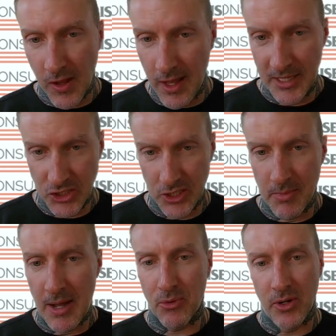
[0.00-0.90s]
climbing gym
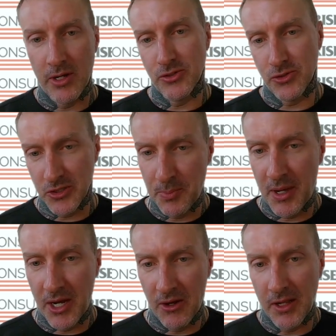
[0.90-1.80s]
operators or
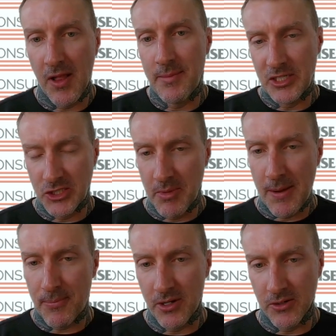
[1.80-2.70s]
aspiring climbing gym
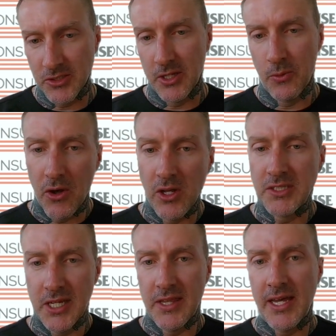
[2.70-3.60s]
operators, they would all
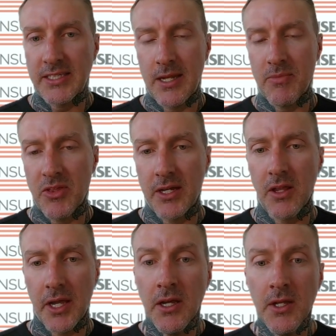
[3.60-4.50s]
say that same thing,
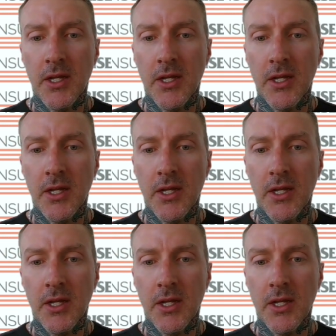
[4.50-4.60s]
like,